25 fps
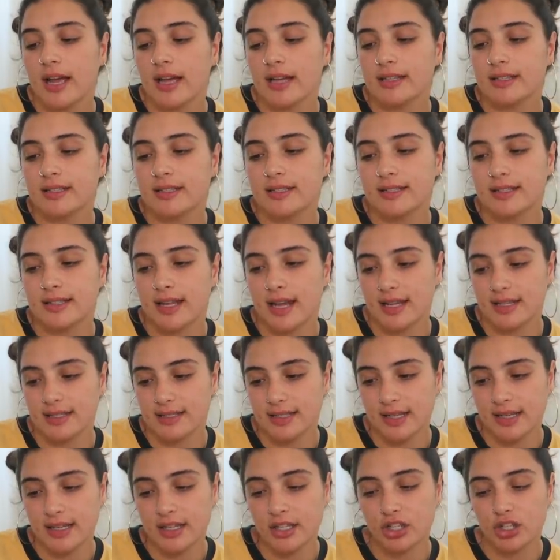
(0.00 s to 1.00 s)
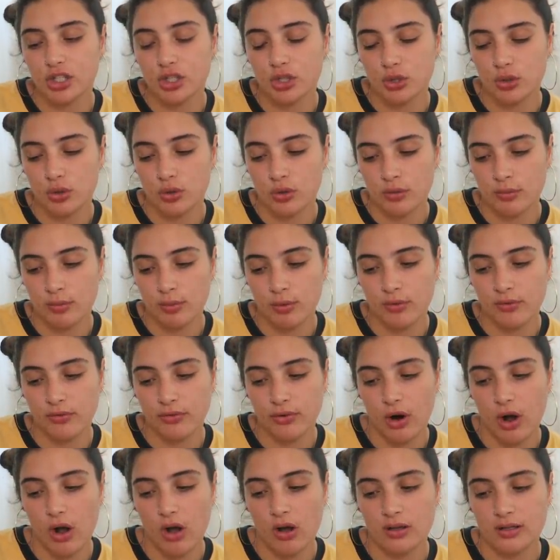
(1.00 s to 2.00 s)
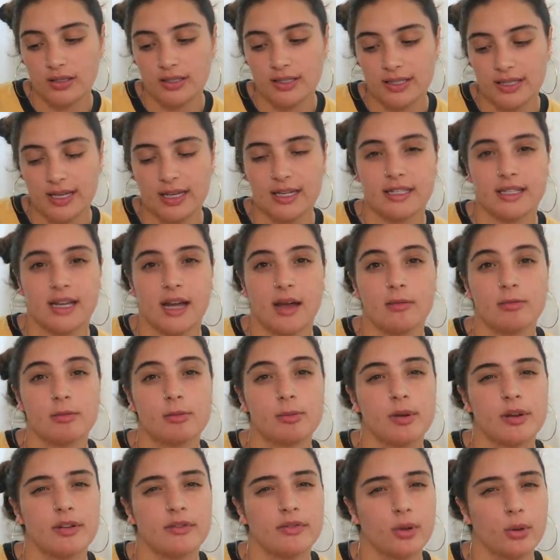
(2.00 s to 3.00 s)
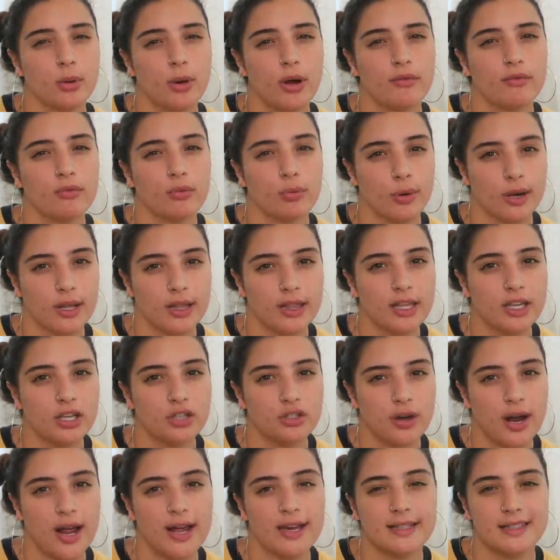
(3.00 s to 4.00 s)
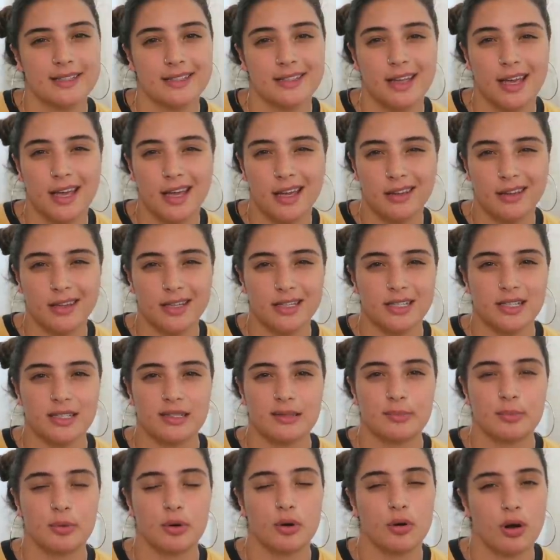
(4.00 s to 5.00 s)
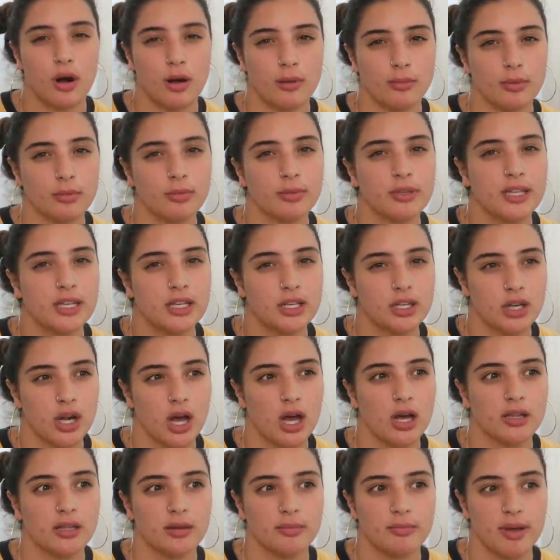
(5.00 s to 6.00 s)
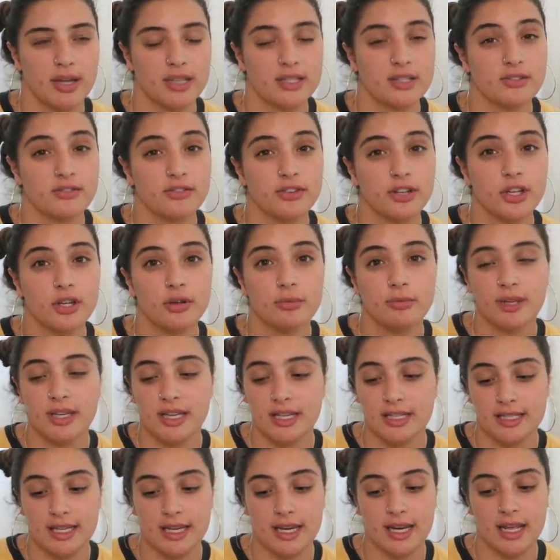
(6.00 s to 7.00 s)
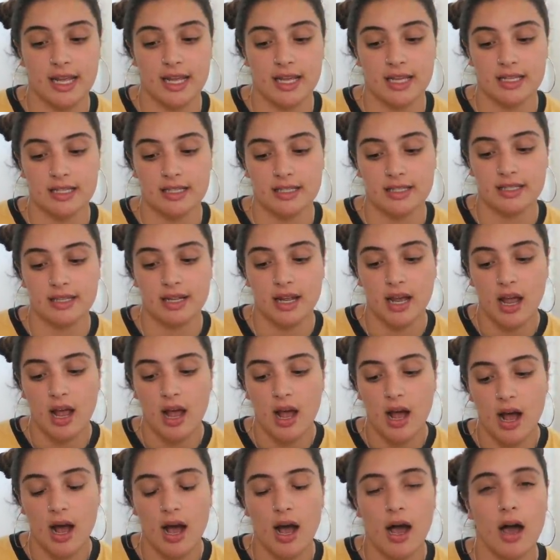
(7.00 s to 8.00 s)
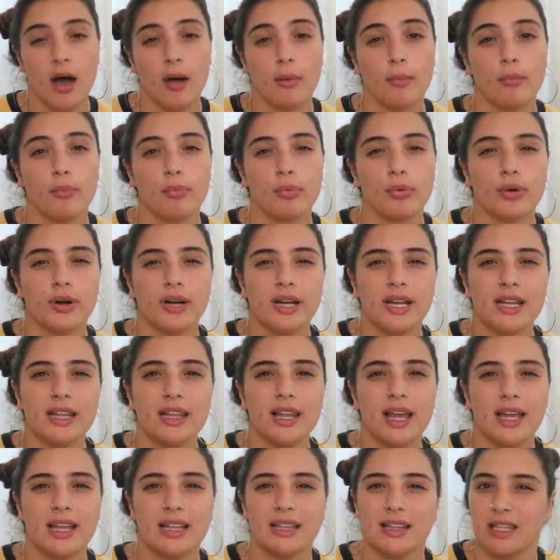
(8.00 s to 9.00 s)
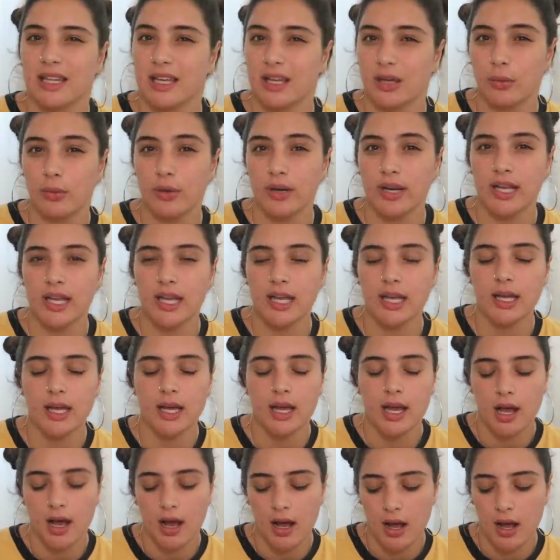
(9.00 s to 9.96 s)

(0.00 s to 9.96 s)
It says that it's suitable for all skin types, but if you have really dry skin, this is probably not the best for you because it is pretty like liquidy.